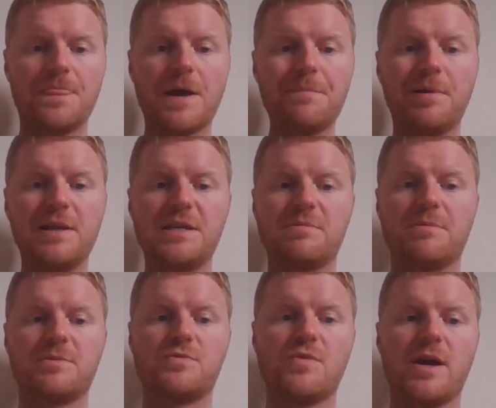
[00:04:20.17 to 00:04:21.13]
"That
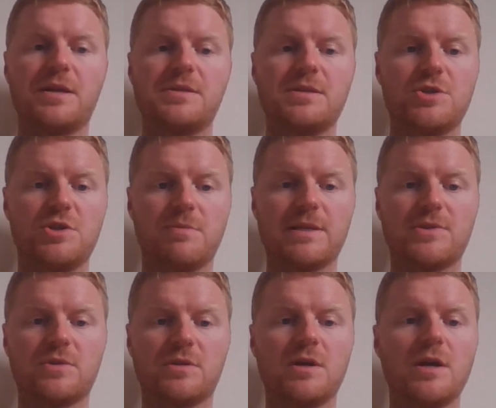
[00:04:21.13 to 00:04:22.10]
policeman was right," she
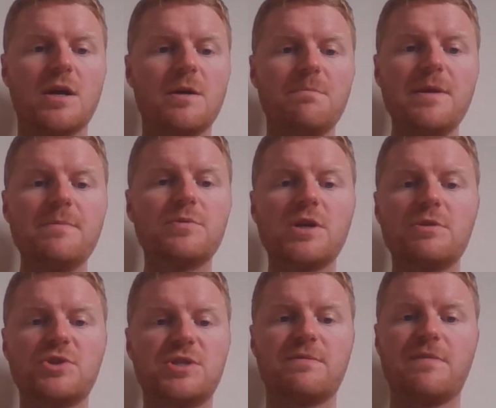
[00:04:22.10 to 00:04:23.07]
went on. People
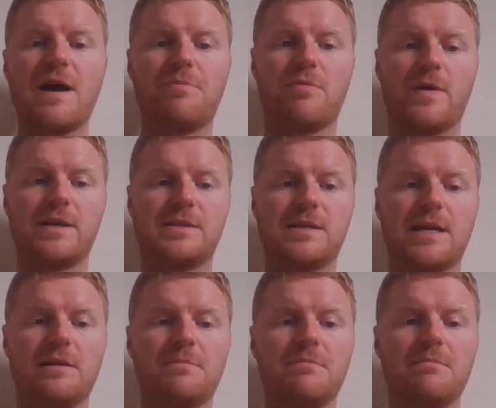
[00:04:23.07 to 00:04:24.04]
don't just evaporate,
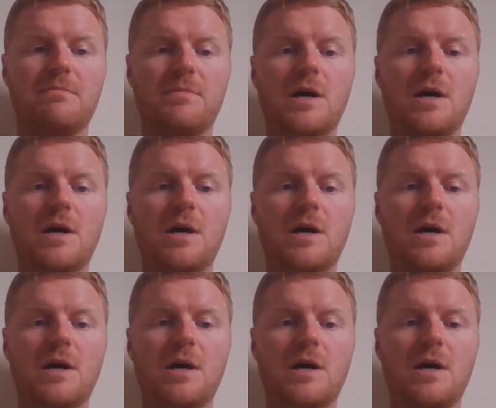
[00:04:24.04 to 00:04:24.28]
Salem.